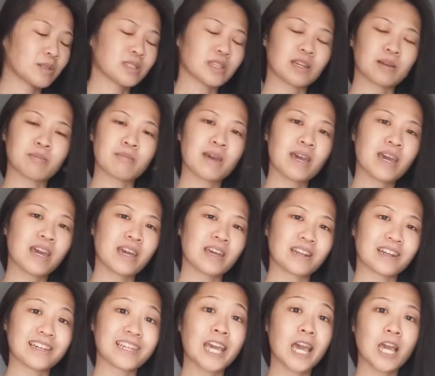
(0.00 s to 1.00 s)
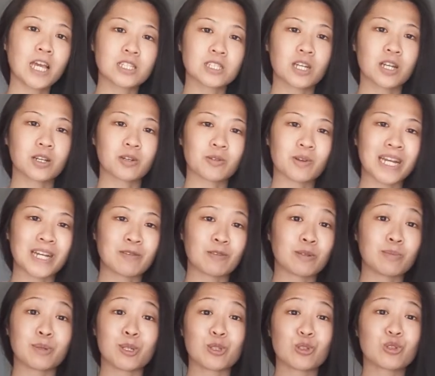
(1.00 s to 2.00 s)
like, man, a cake decorator
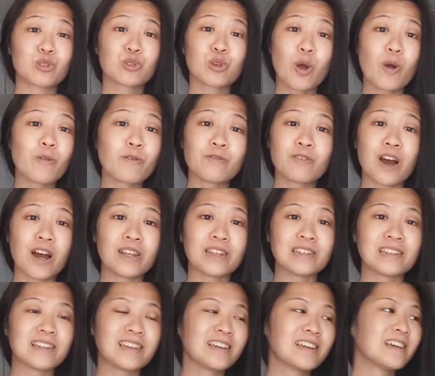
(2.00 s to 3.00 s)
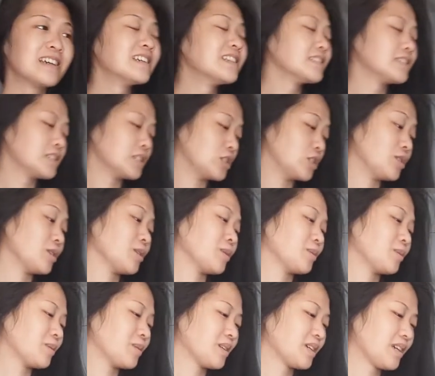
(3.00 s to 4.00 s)
would be so fun to
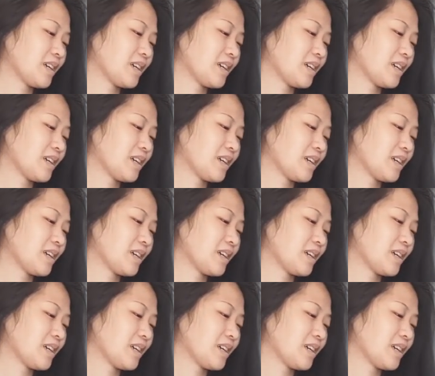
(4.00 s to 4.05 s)
do